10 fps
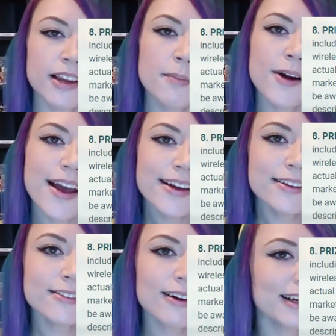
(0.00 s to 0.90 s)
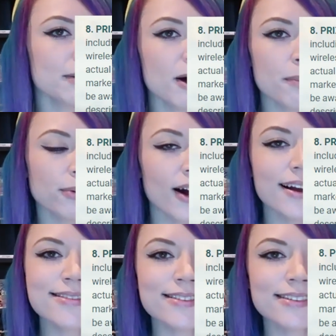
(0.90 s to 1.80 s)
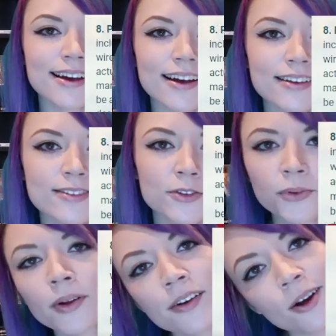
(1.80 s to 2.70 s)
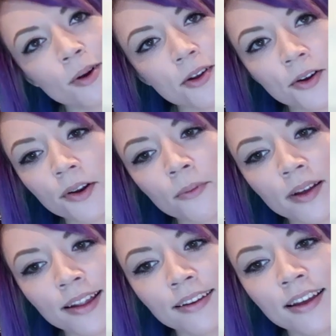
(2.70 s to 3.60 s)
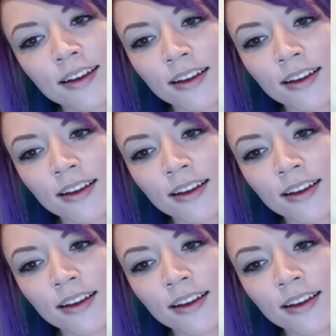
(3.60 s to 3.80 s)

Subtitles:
Number 8 is talking about prizes, guys. Don't you want to know what you're gonna win?